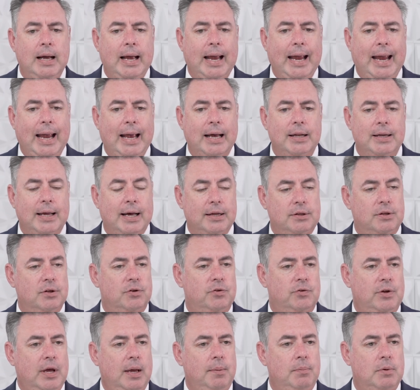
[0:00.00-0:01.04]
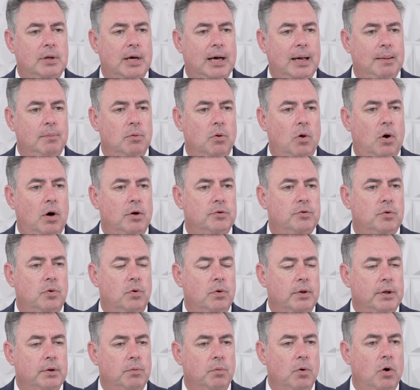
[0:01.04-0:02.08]
And at the same time, law
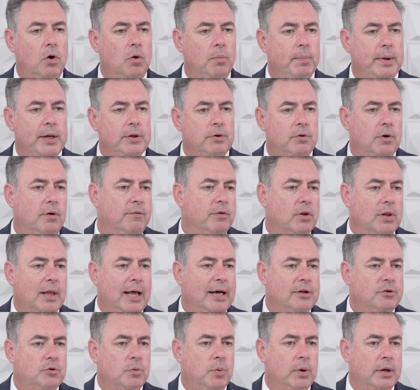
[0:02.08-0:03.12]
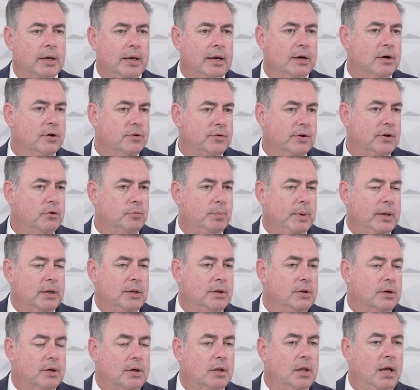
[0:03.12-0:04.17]
school enrollment over the last 20 years has been
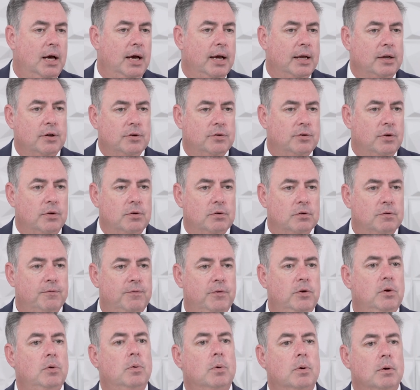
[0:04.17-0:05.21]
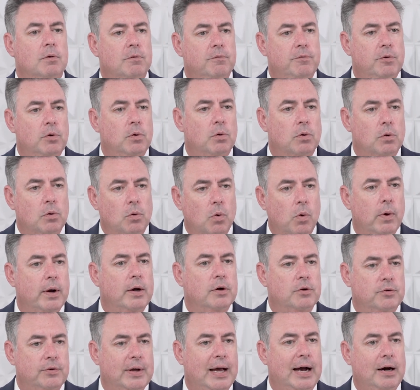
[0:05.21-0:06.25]
in decline. And so there's fewer and fewer
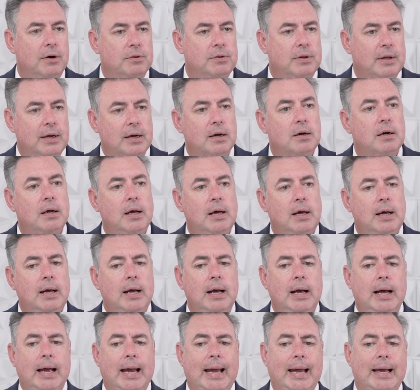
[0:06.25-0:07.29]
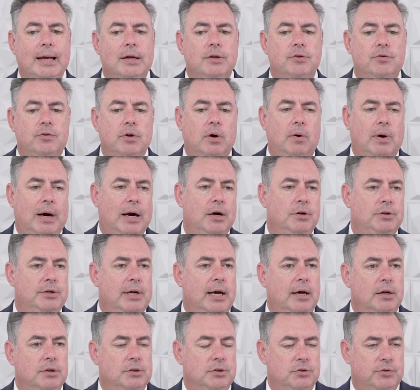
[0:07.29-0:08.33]
lawyers out there. And so our
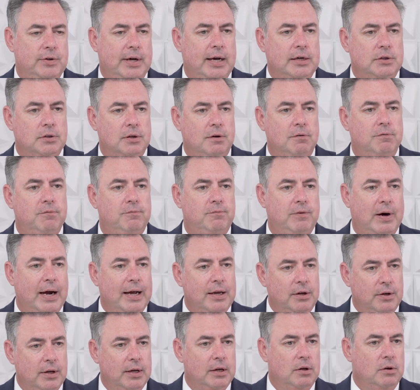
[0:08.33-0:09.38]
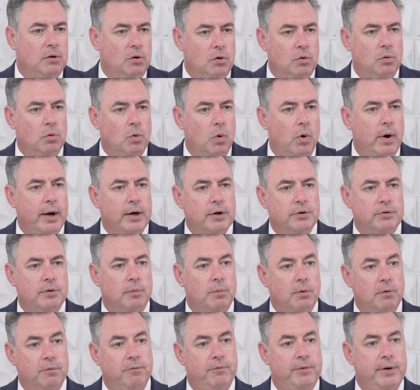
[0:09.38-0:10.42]
challenge is actually finding new lawyers
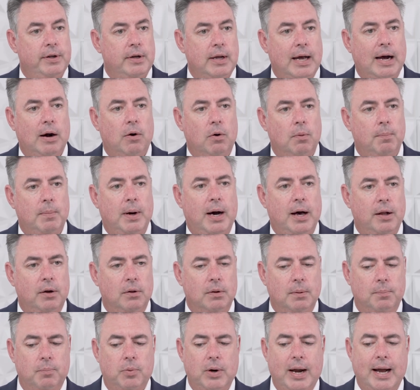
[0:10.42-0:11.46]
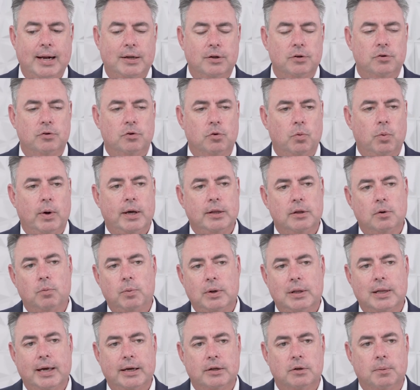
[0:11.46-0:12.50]
that will fit our model and practice the way that
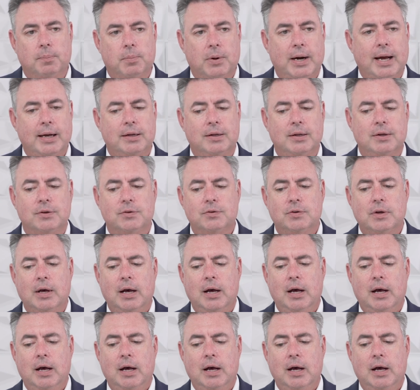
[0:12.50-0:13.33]
we like to practice